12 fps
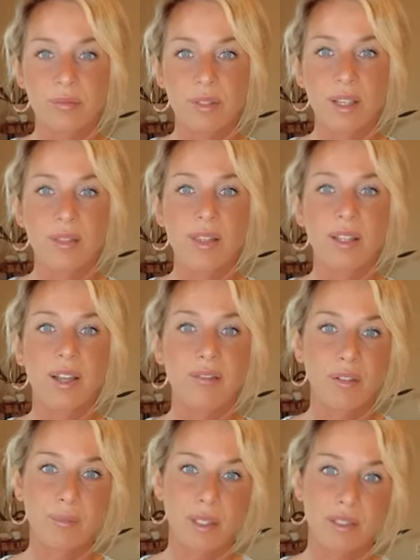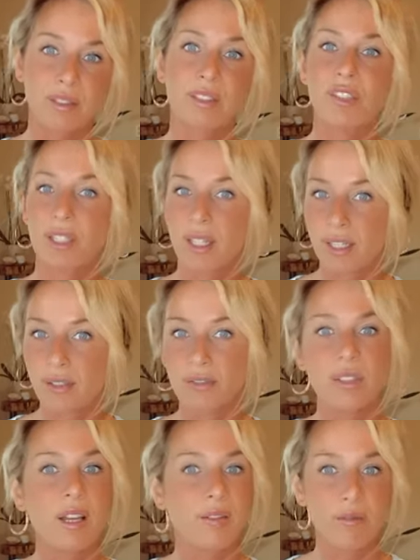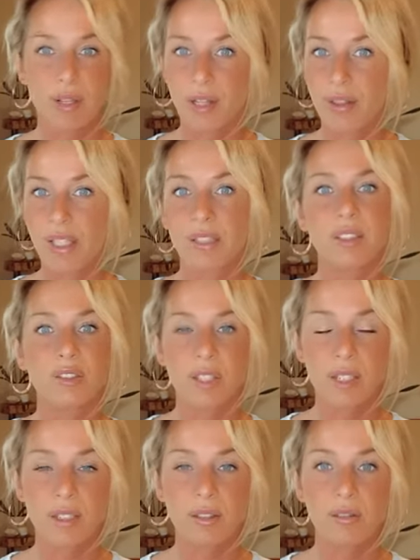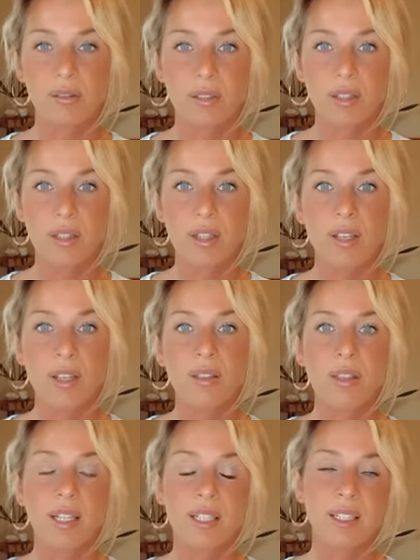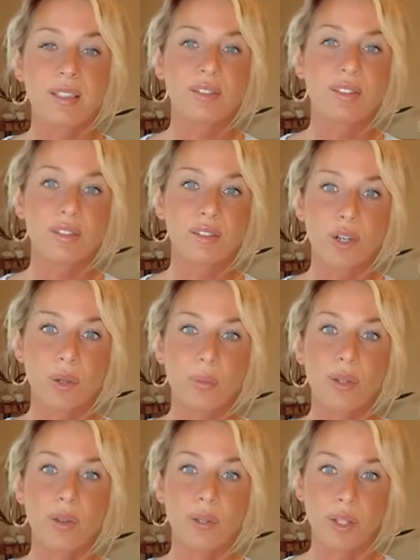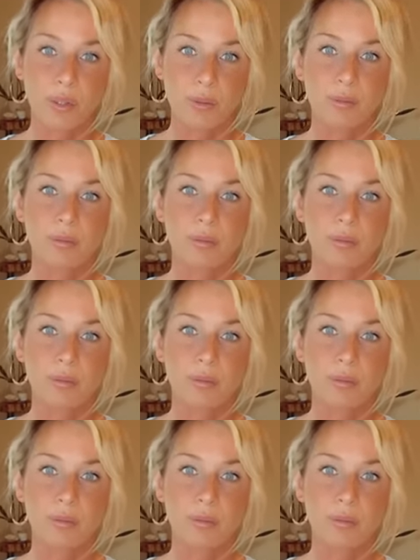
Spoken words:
and the government to change and everything to change, then it needs to start with you.